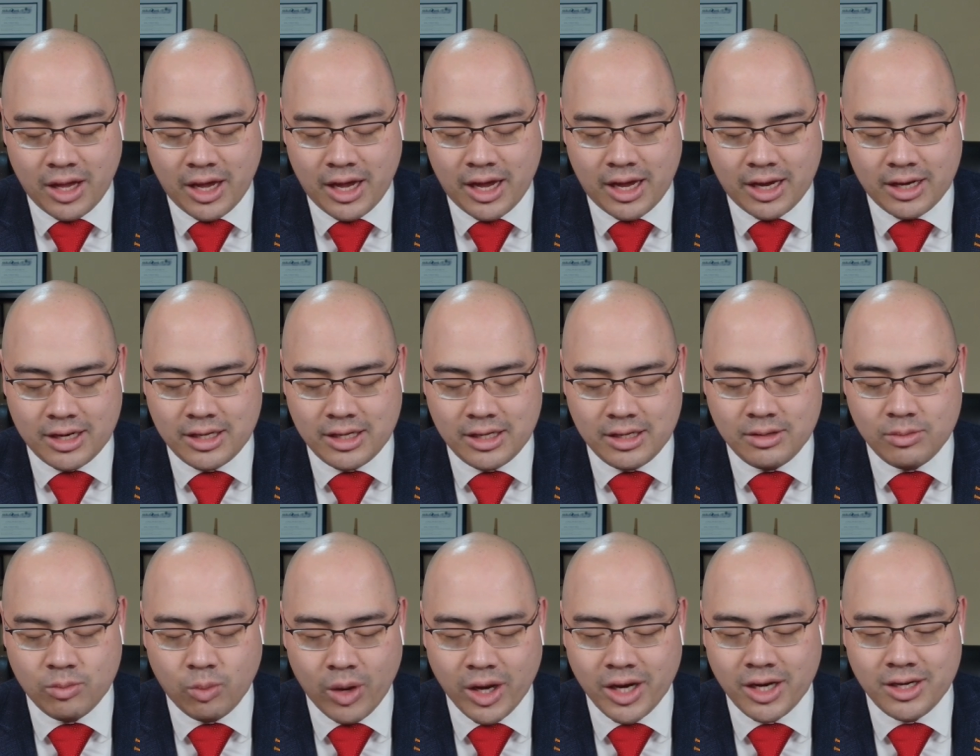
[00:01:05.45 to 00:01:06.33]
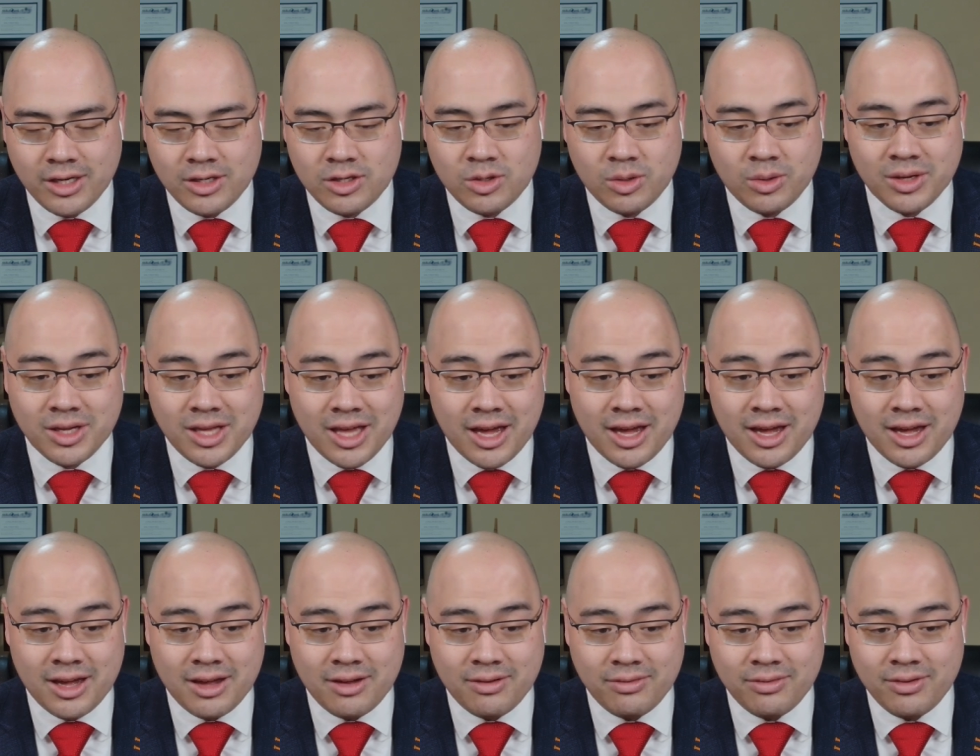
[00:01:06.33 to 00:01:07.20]
and he went into a
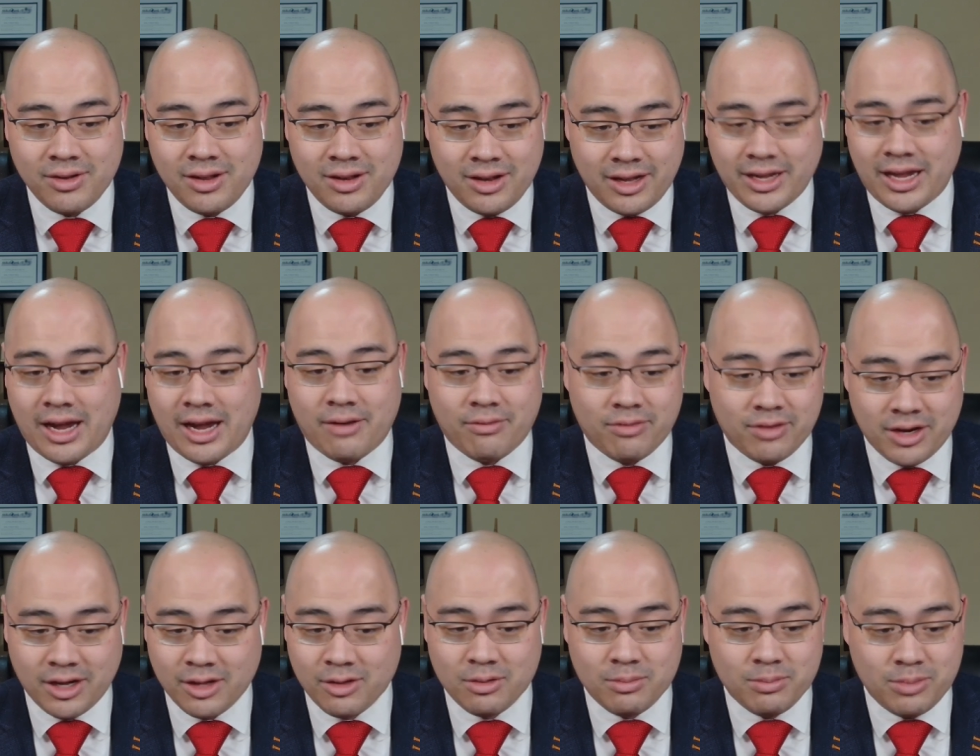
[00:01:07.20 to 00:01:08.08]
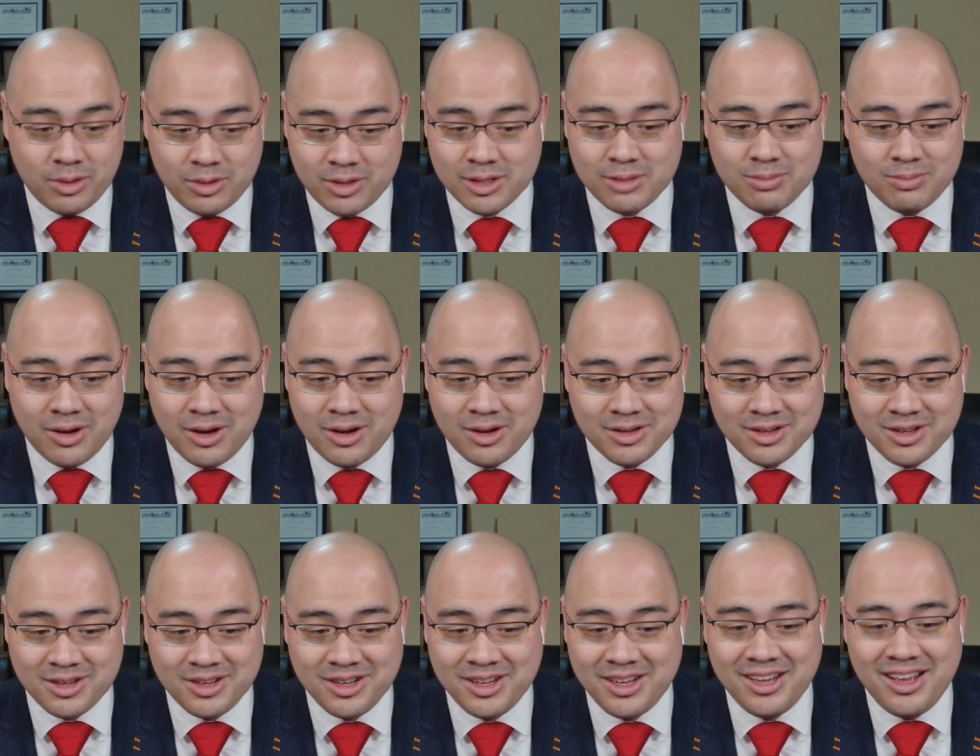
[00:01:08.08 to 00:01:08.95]
cave like every other Buddhist
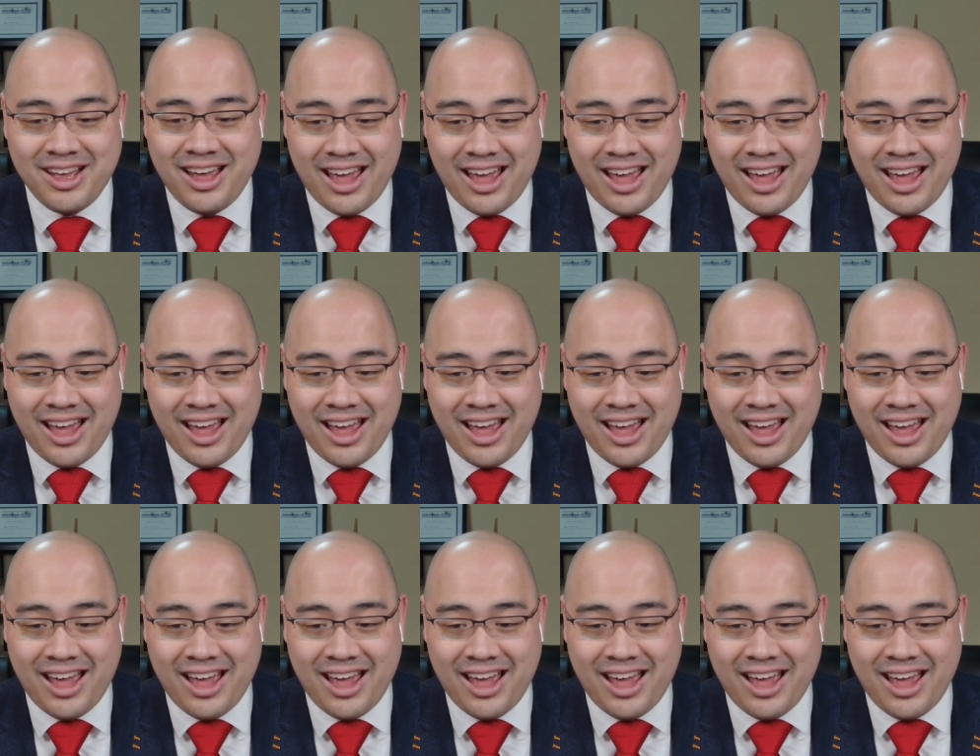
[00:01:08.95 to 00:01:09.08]
monk,